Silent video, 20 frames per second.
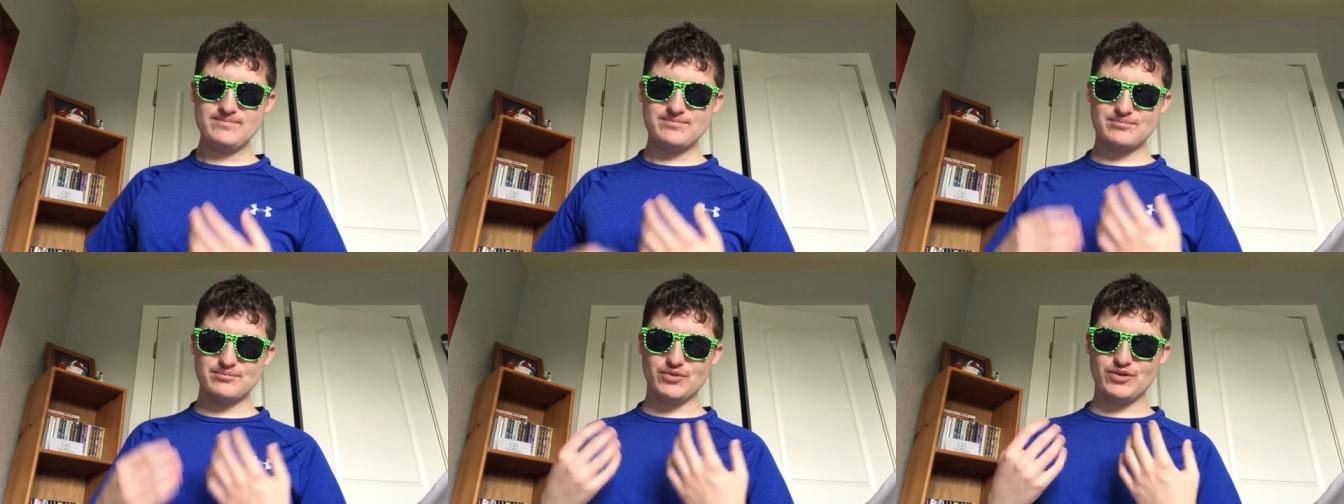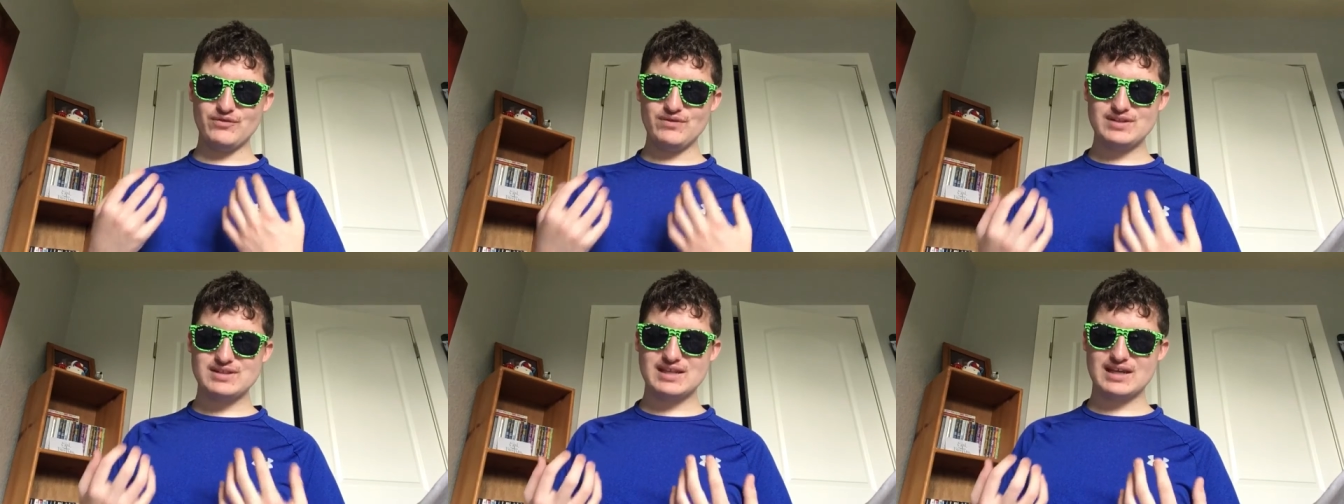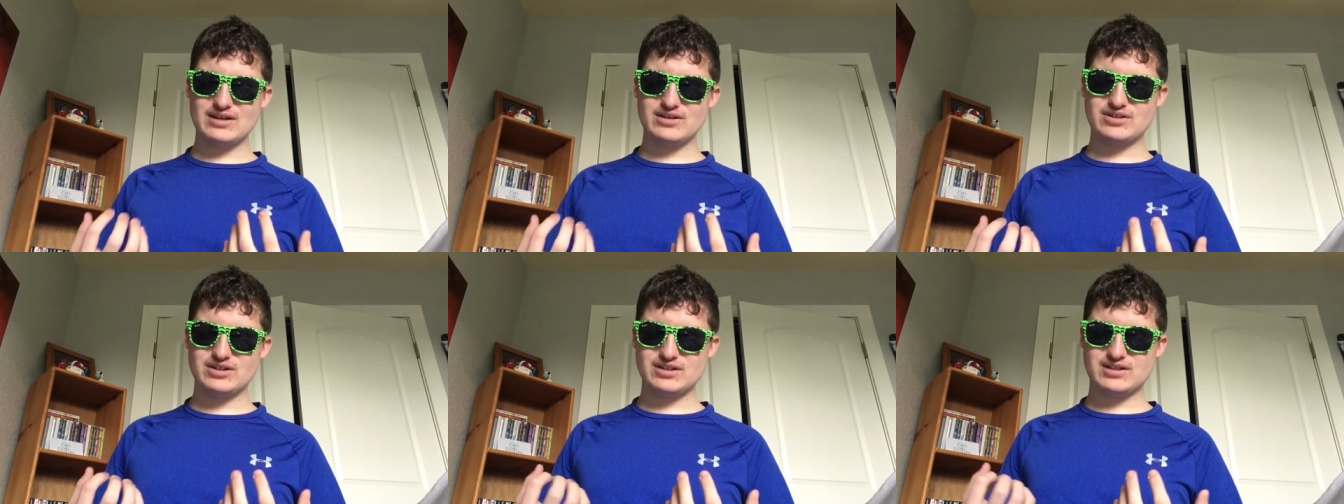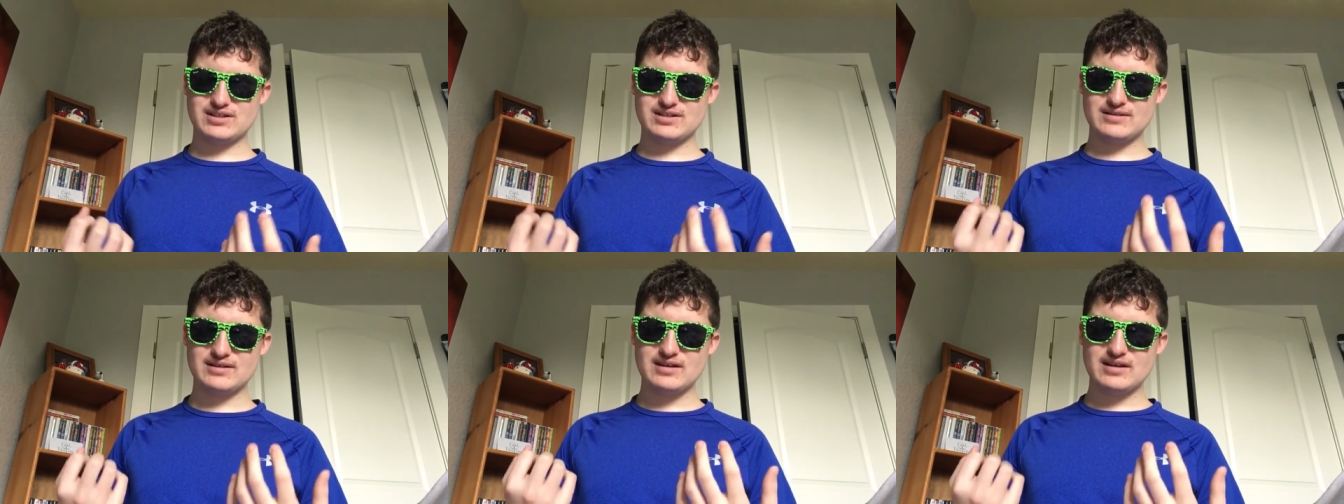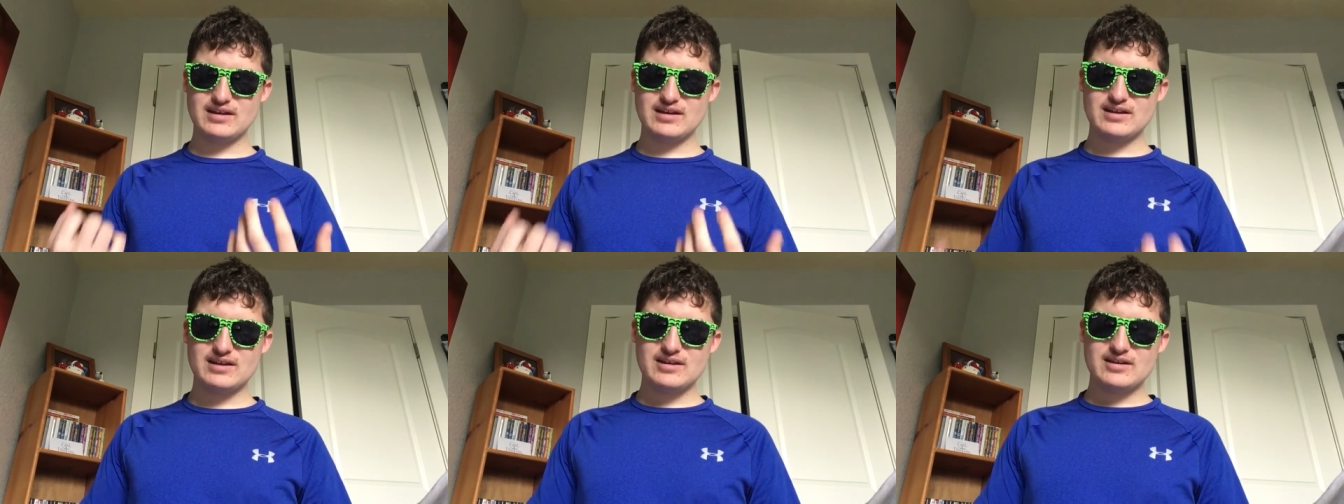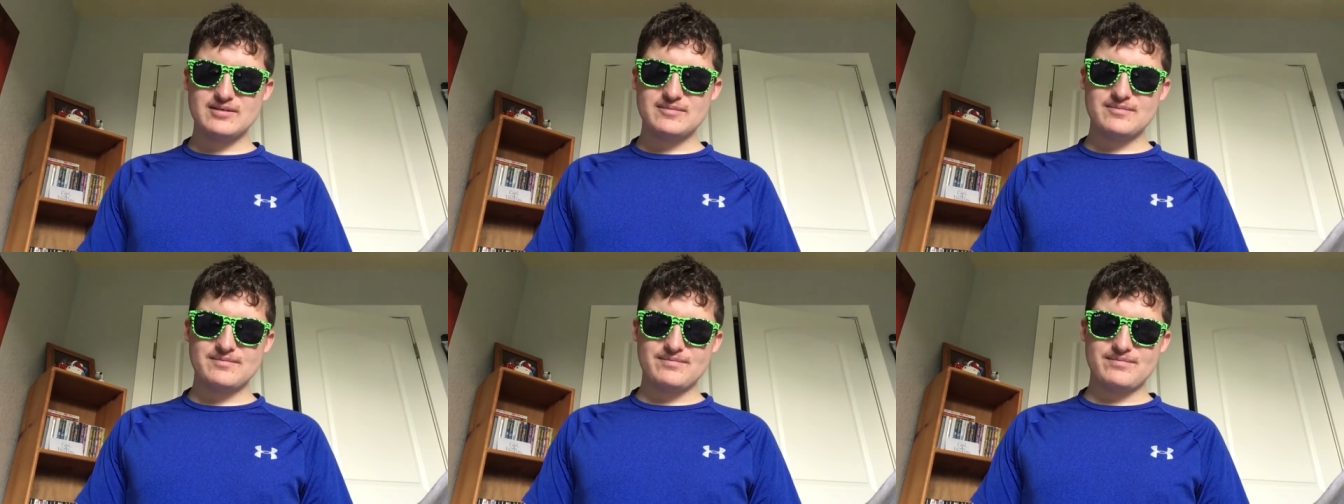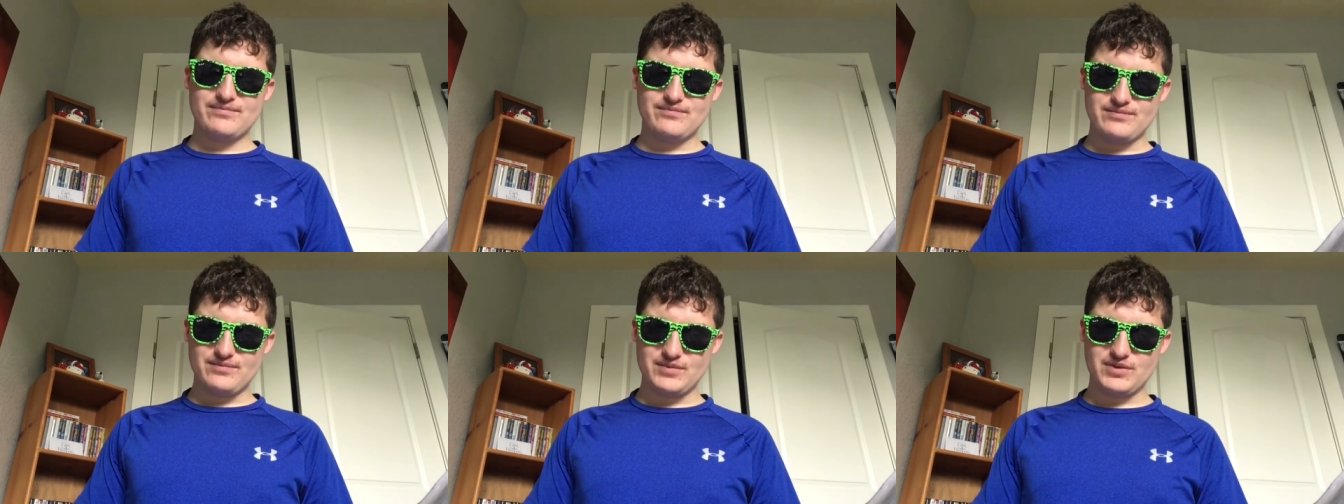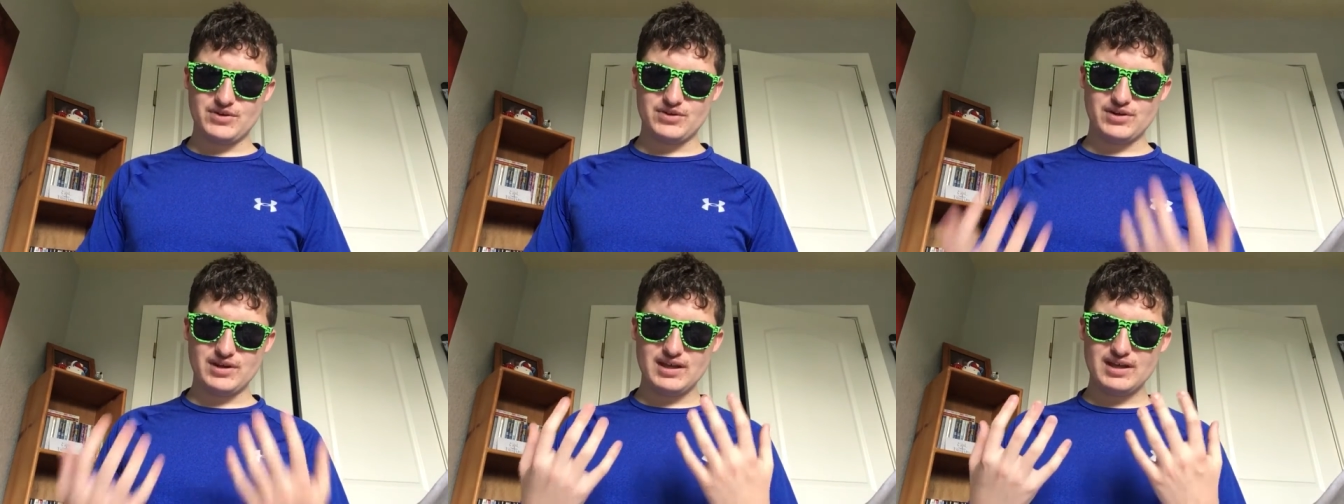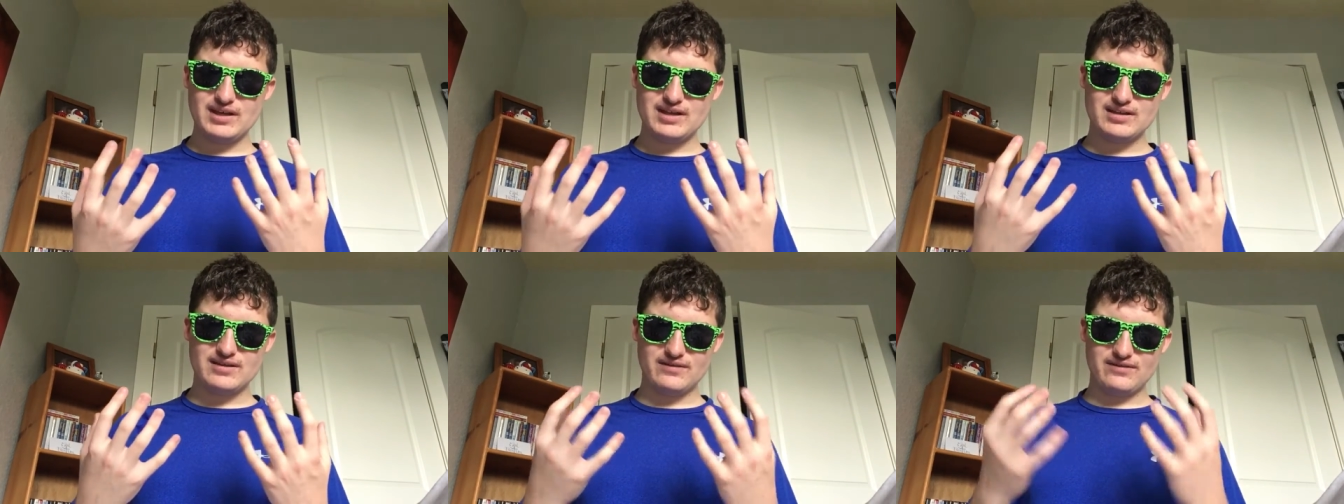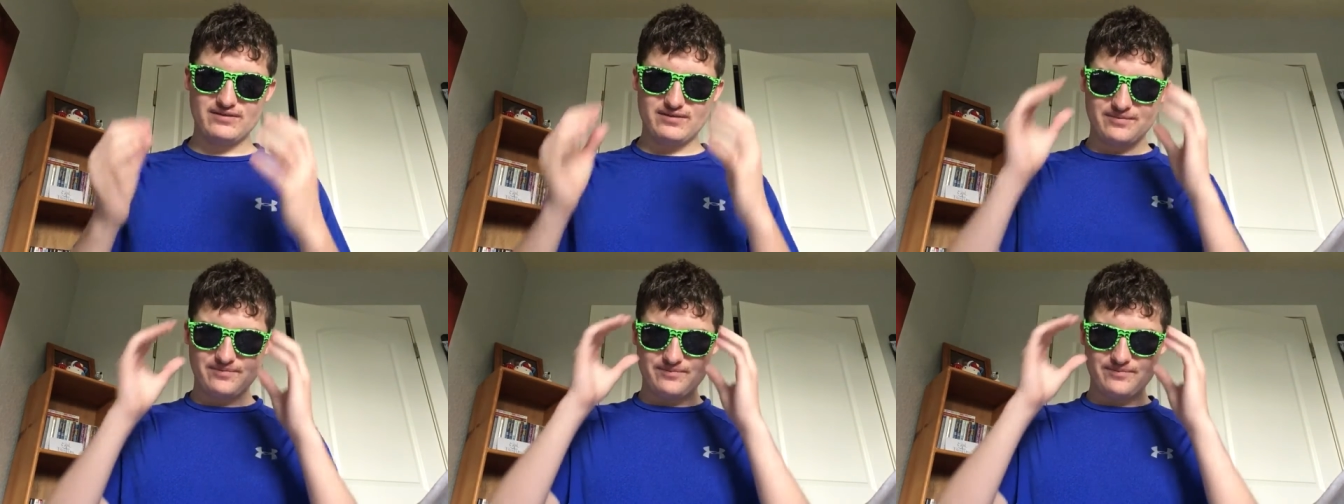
Movies that are just creative.